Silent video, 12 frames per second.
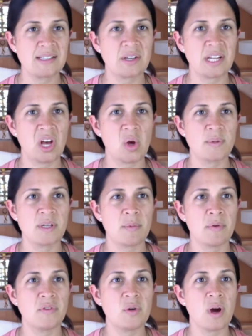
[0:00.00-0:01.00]
it's going to help
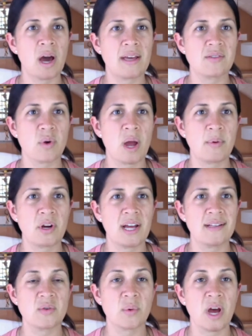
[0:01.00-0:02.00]
some of you guys wrap your
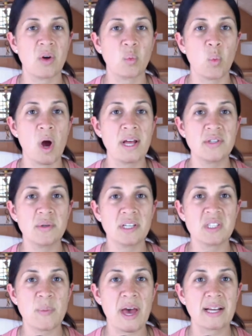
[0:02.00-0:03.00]
heads around what to
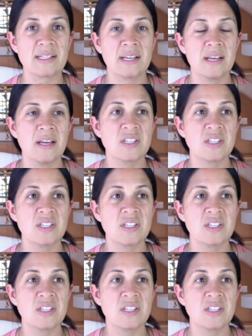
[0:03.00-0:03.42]
expect,